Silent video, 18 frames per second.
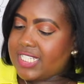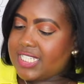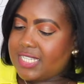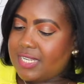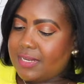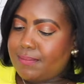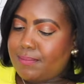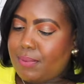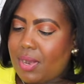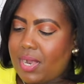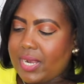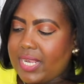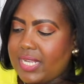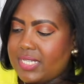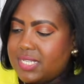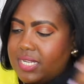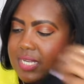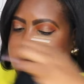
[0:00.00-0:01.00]
slit
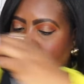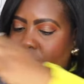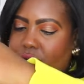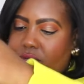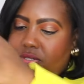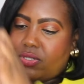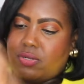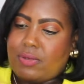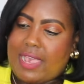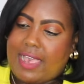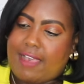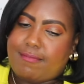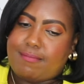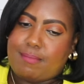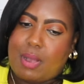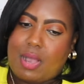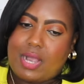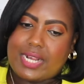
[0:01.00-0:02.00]
pockets and it also
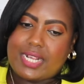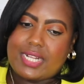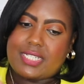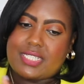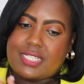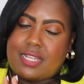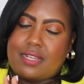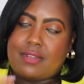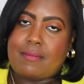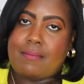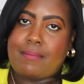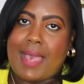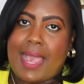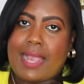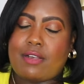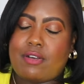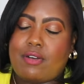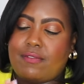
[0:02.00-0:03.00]
have pockets in the
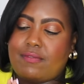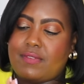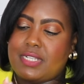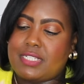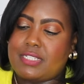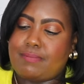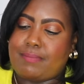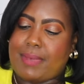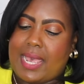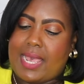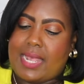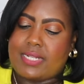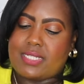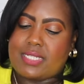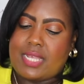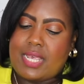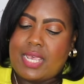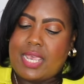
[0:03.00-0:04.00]
back of this
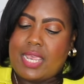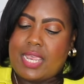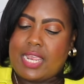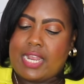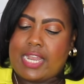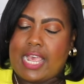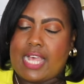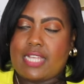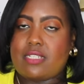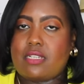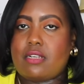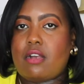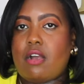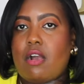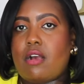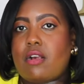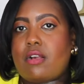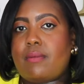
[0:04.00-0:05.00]
pants. It has the
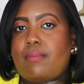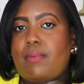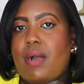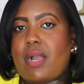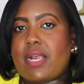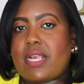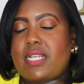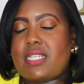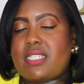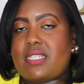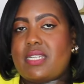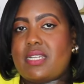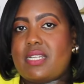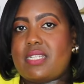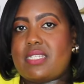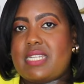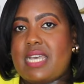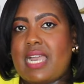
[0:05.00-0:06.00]
cargo pockets to
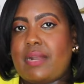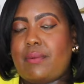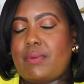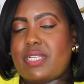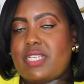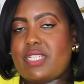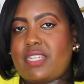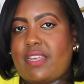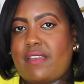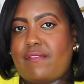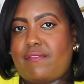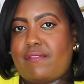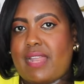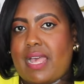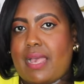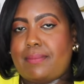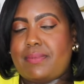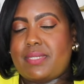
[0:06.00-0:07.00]
the side which is a
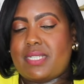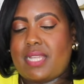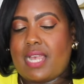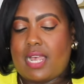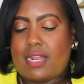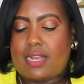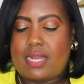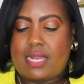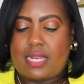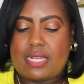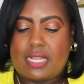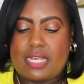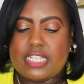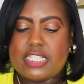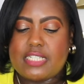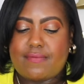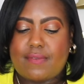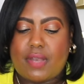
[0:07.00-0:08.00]
flap style and it
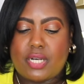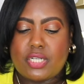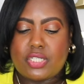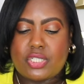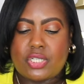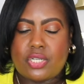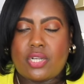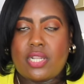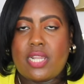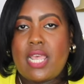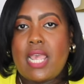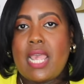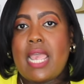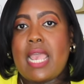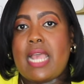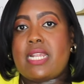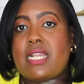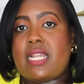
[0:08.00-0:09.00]
is functional.
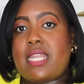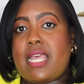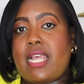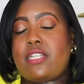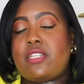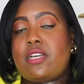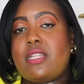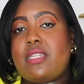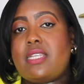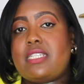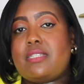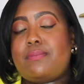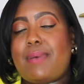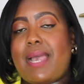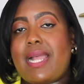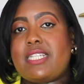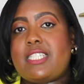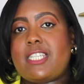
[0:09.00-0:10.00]
And the length on this
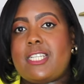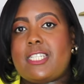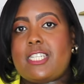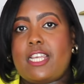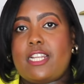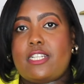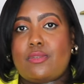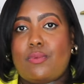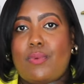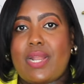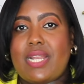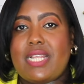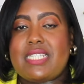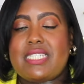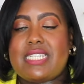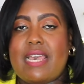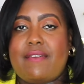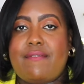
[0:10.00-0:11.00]
pants is a
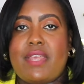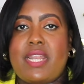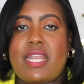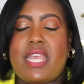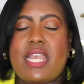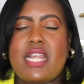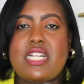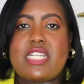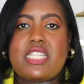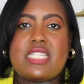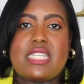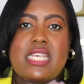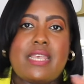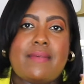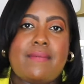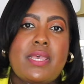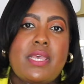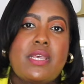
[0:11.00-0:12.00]
27 inch
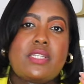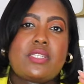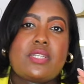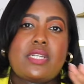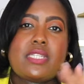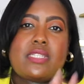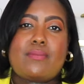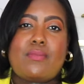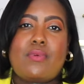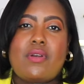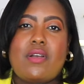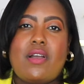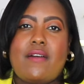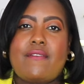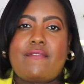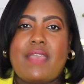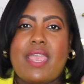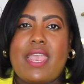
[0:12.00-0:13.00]
seam so it's more
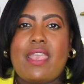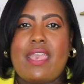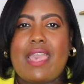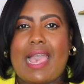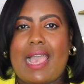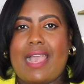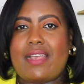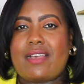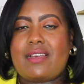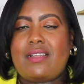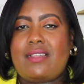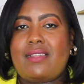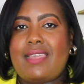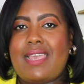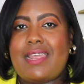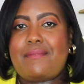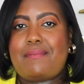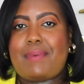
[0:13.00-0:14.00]
of a ankle
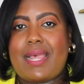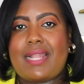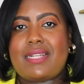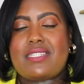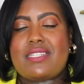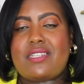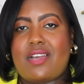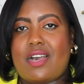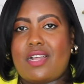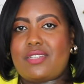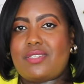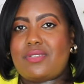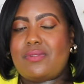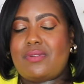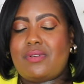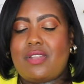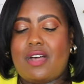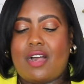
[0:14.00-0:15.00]
length pants not
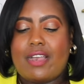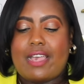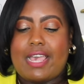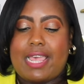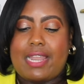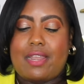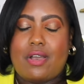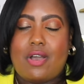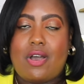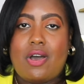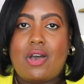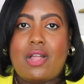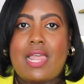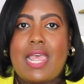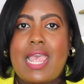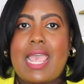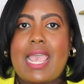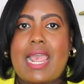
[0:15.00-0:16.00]
too long at
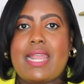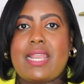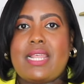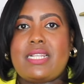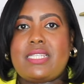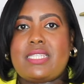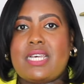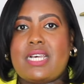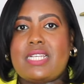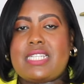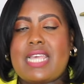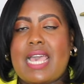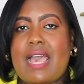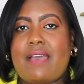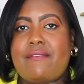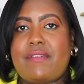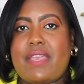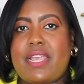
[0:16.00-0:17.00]
all and it does
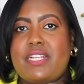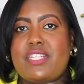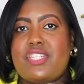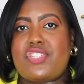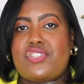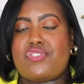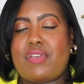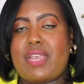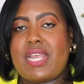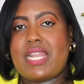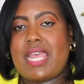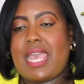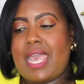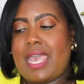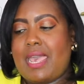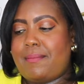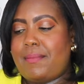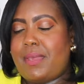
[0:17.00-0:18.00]
have a straight
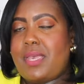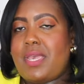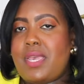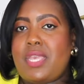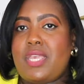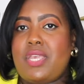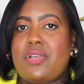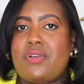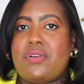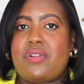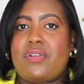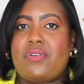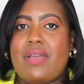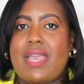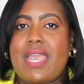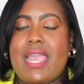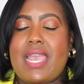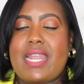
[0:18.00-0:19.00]
hem. You could
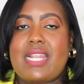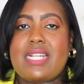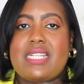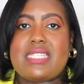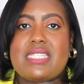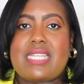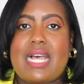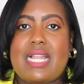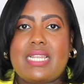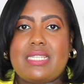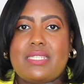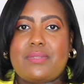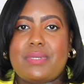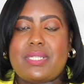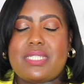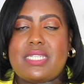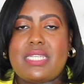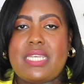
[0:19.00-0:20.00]
go ahead and style
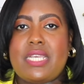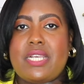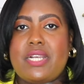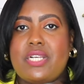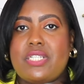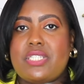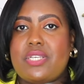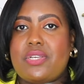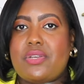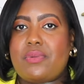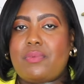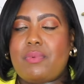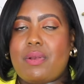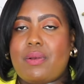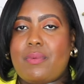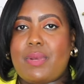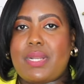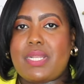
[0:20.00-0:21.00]
this with sneakers. You could
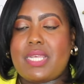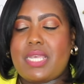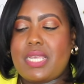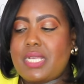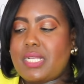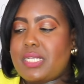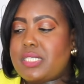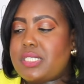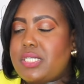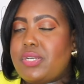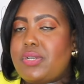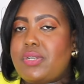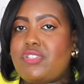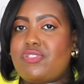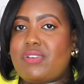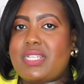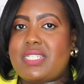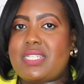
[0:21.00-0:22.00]
wear with heels heels you
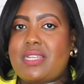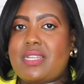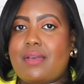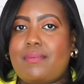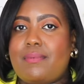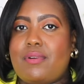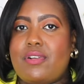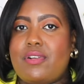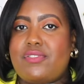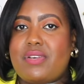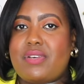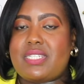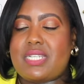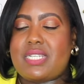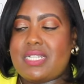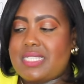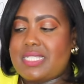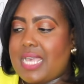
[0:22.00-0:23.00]
could dress it up or
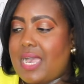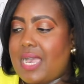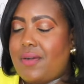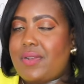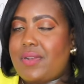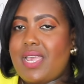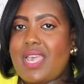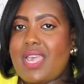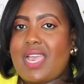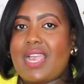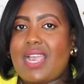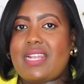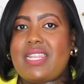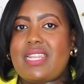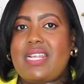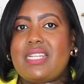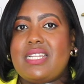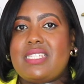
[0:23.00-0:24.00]
dress it down I
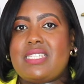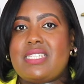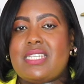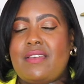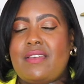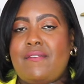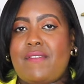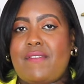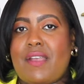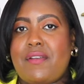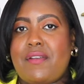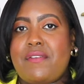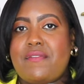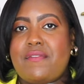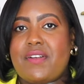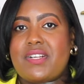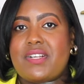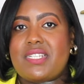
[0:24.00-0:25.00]
think this is a very
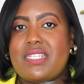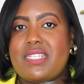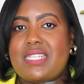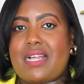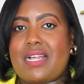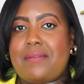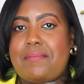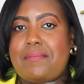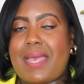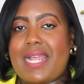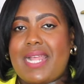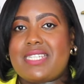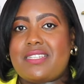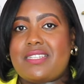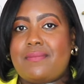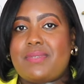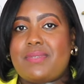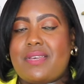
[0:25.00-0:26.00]
versatile
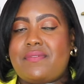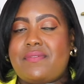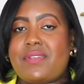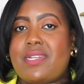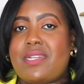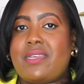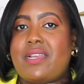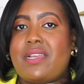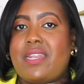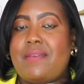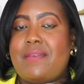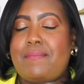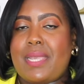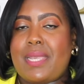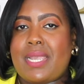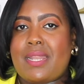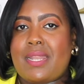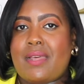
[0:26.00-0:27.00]
pants I'm definitely gonna
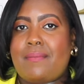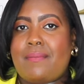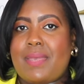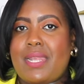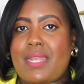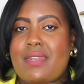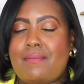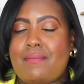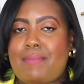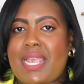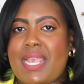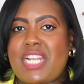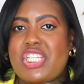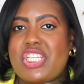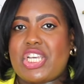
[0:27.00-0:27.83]
pick it up in the beige